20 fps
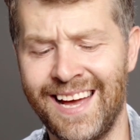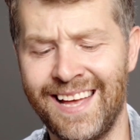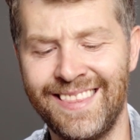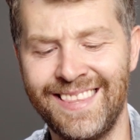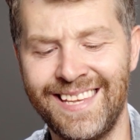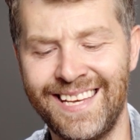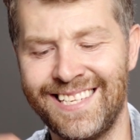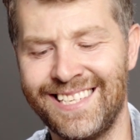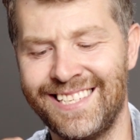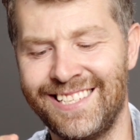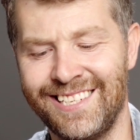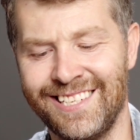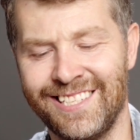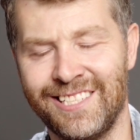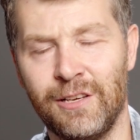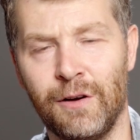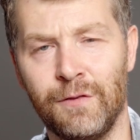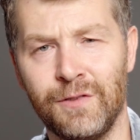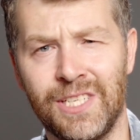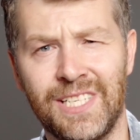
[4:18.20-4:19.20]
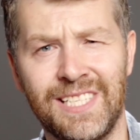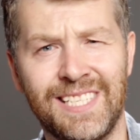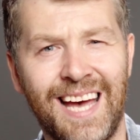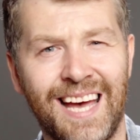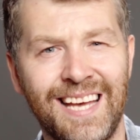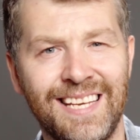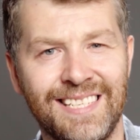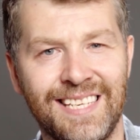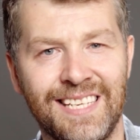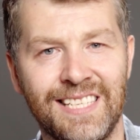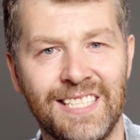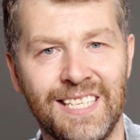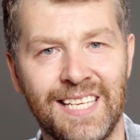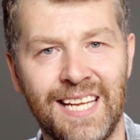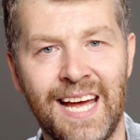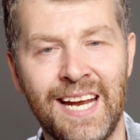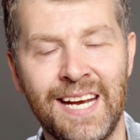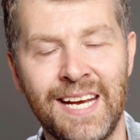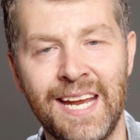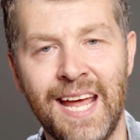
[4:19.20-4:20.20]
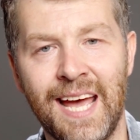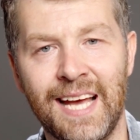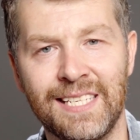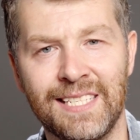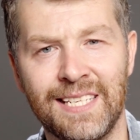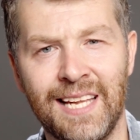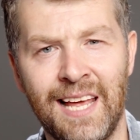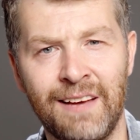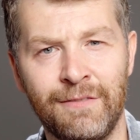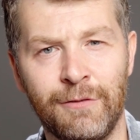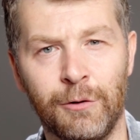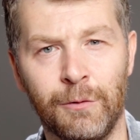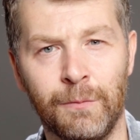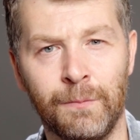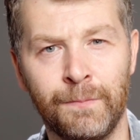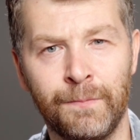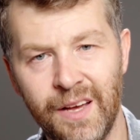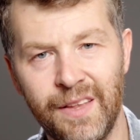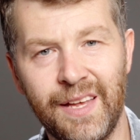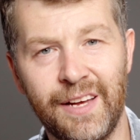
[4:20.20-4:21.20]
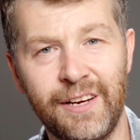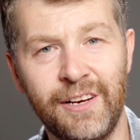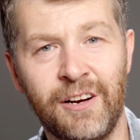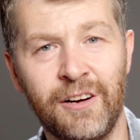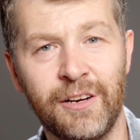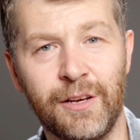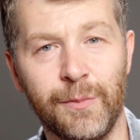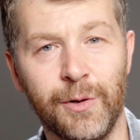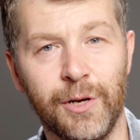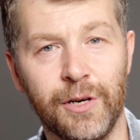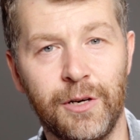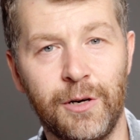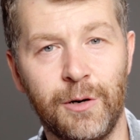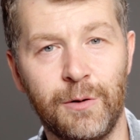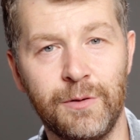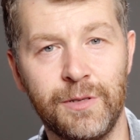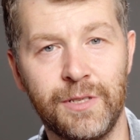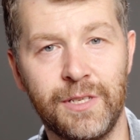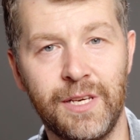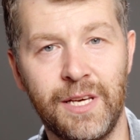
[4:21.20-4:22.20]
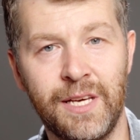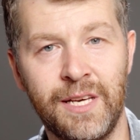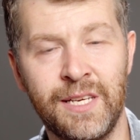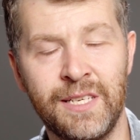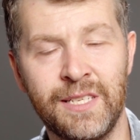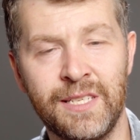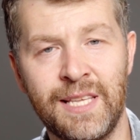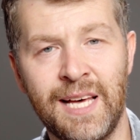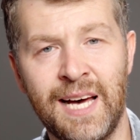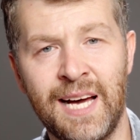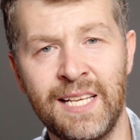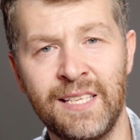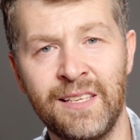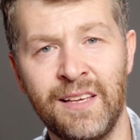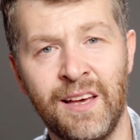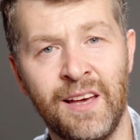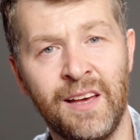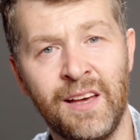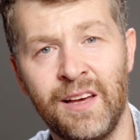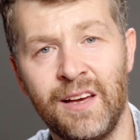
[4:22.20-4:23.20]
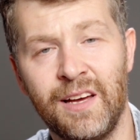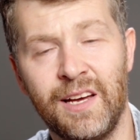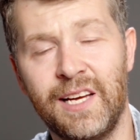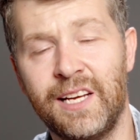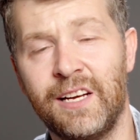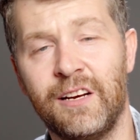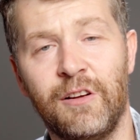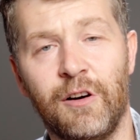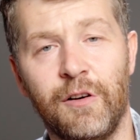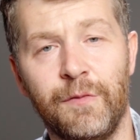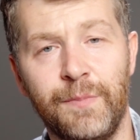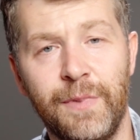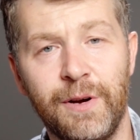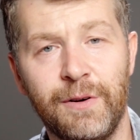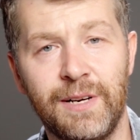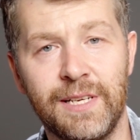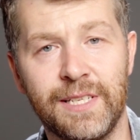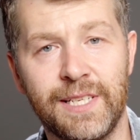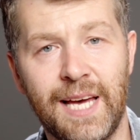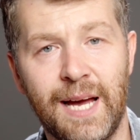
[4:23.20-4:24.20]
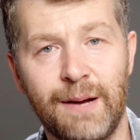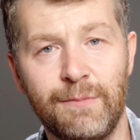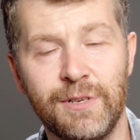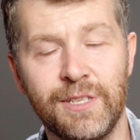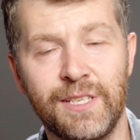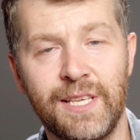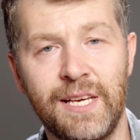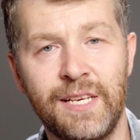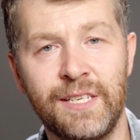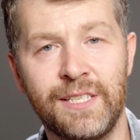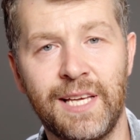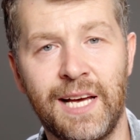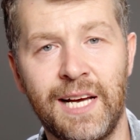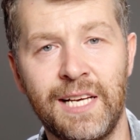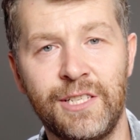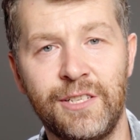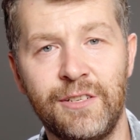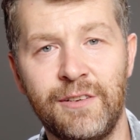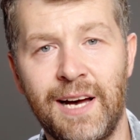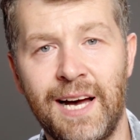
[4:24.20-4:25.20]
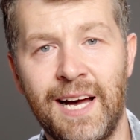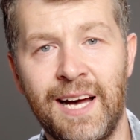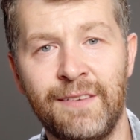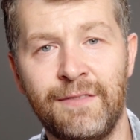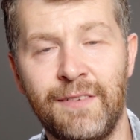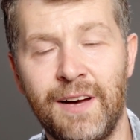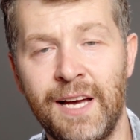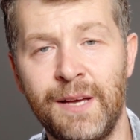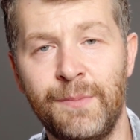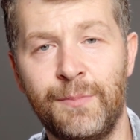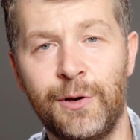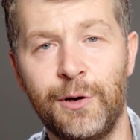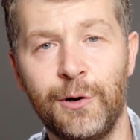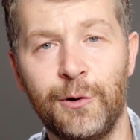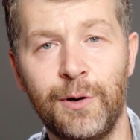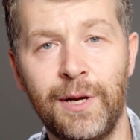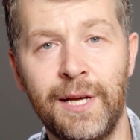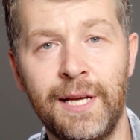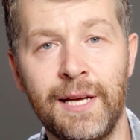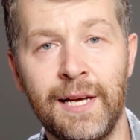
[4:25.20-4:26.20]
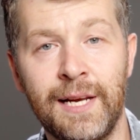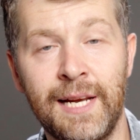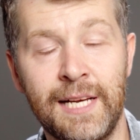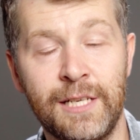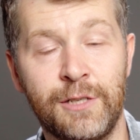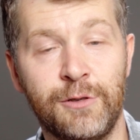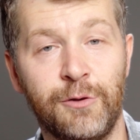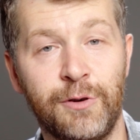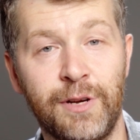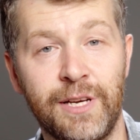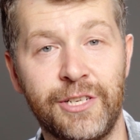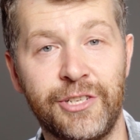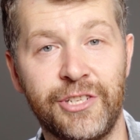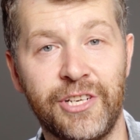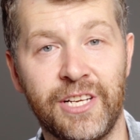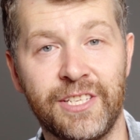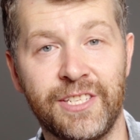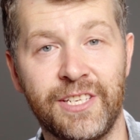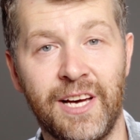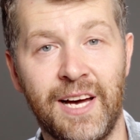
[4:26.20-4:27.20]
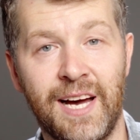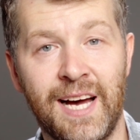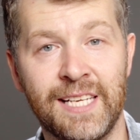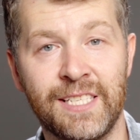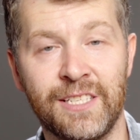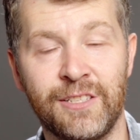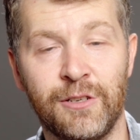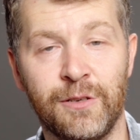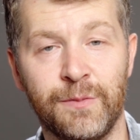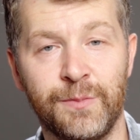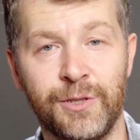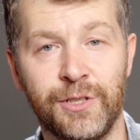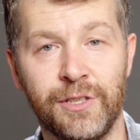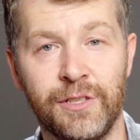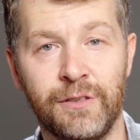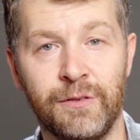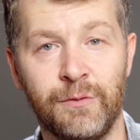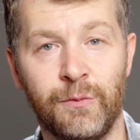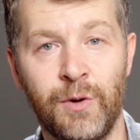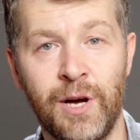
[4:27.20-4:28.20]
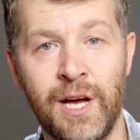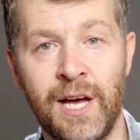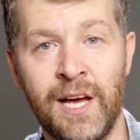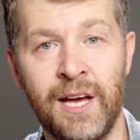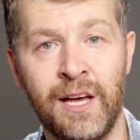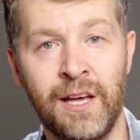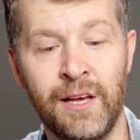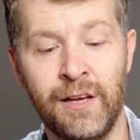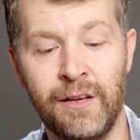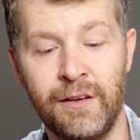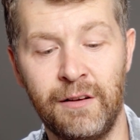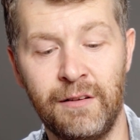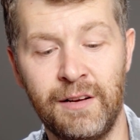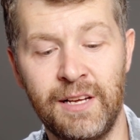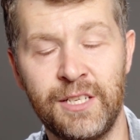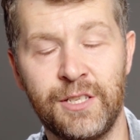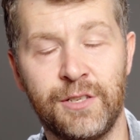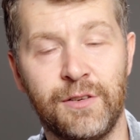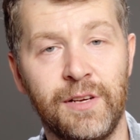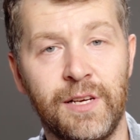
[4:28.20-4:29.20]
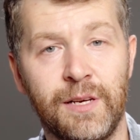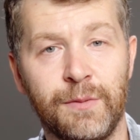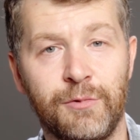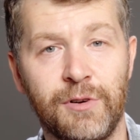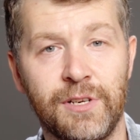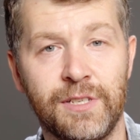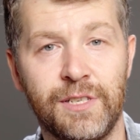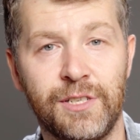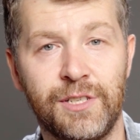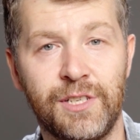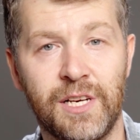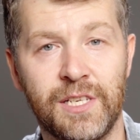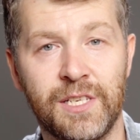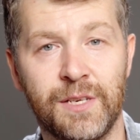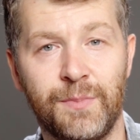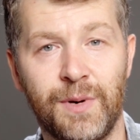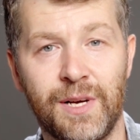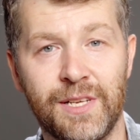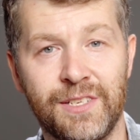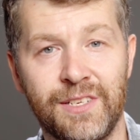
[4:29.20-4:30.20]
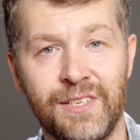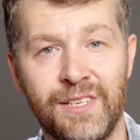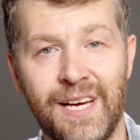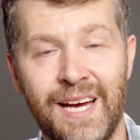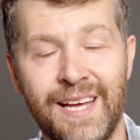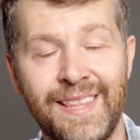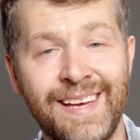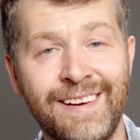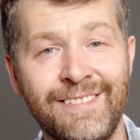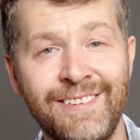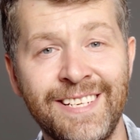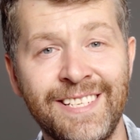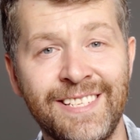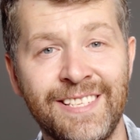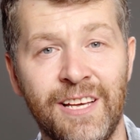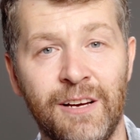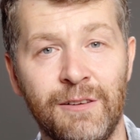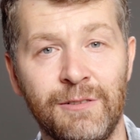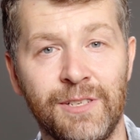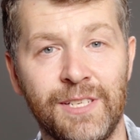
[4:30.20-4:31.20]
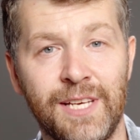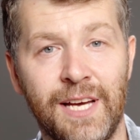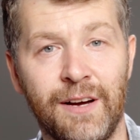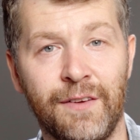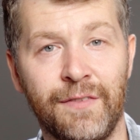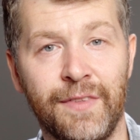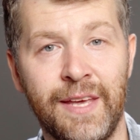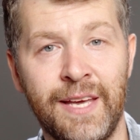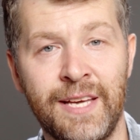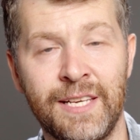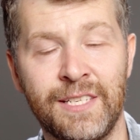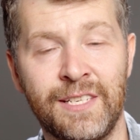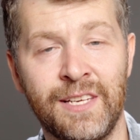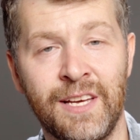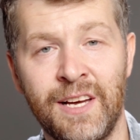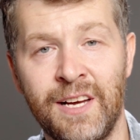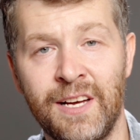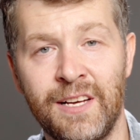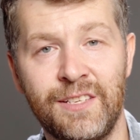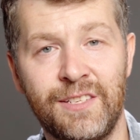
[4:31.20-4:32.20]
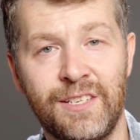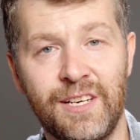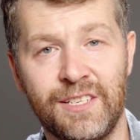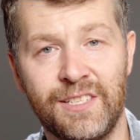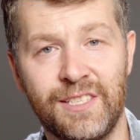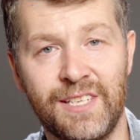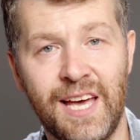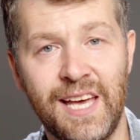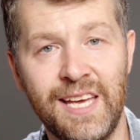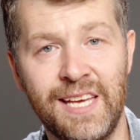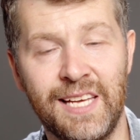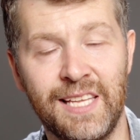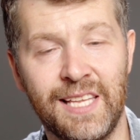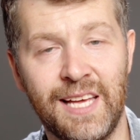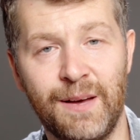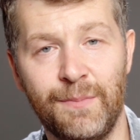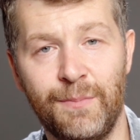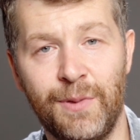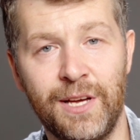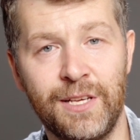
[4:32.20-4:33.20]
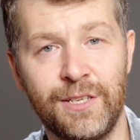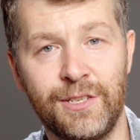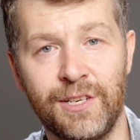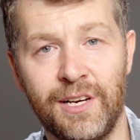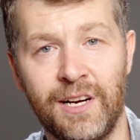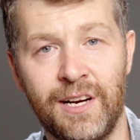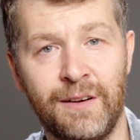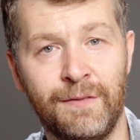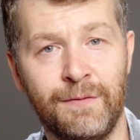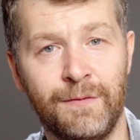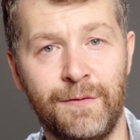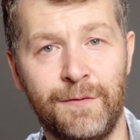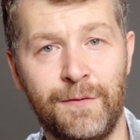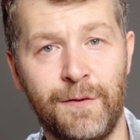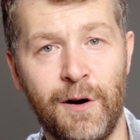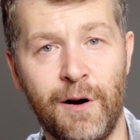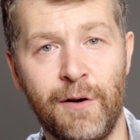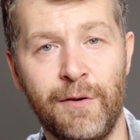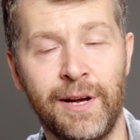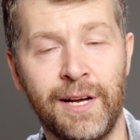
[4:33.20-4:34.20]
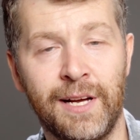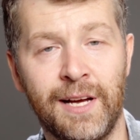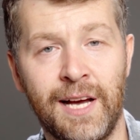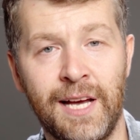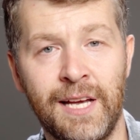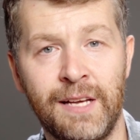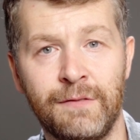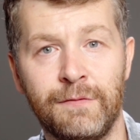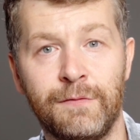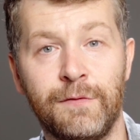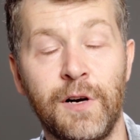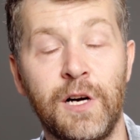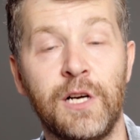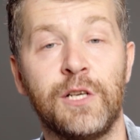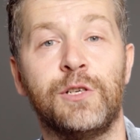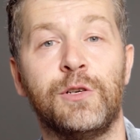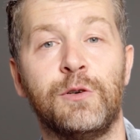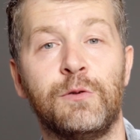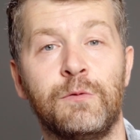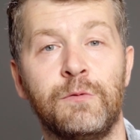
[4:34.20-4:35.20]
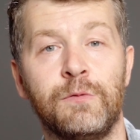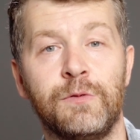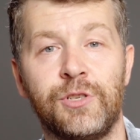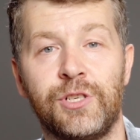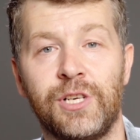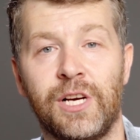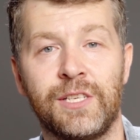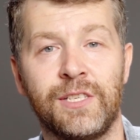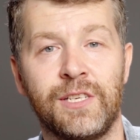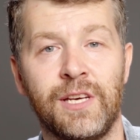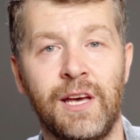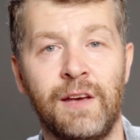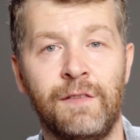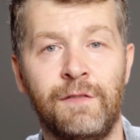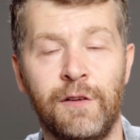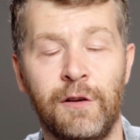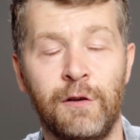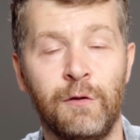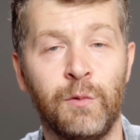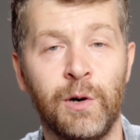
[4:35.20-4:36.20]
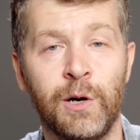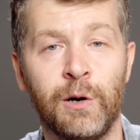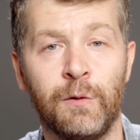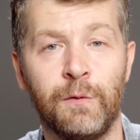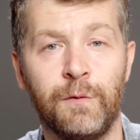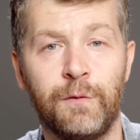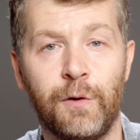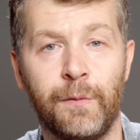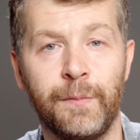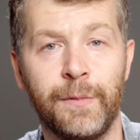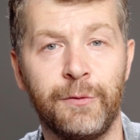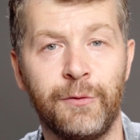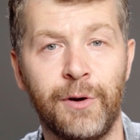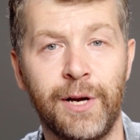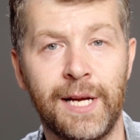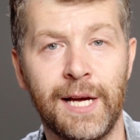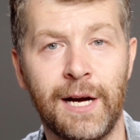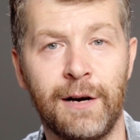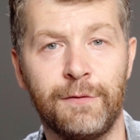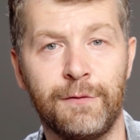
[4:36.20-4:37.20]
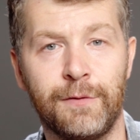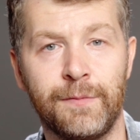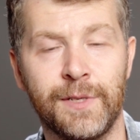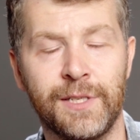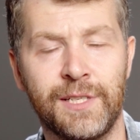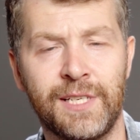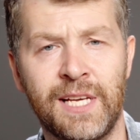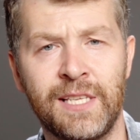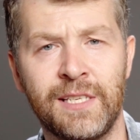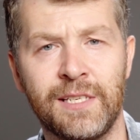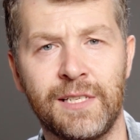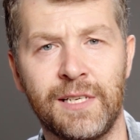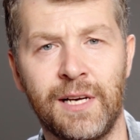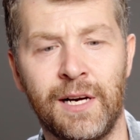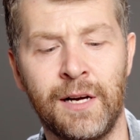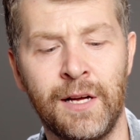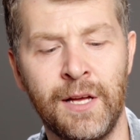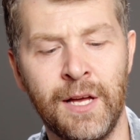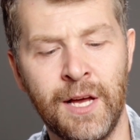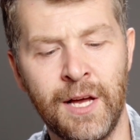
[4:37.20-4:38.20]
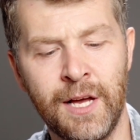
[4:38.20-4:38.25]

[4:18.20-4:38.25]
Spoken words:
and this just obviously takes it to that next level. Now, the argument, of course, is that in a lot of mirrorless cameras these days, you have a purely electronic shutter as an option where you literally can press the shutter button and there is no sound. It's just taking that picture and firing a virtual shutter, if you will, from the readout from the sensor.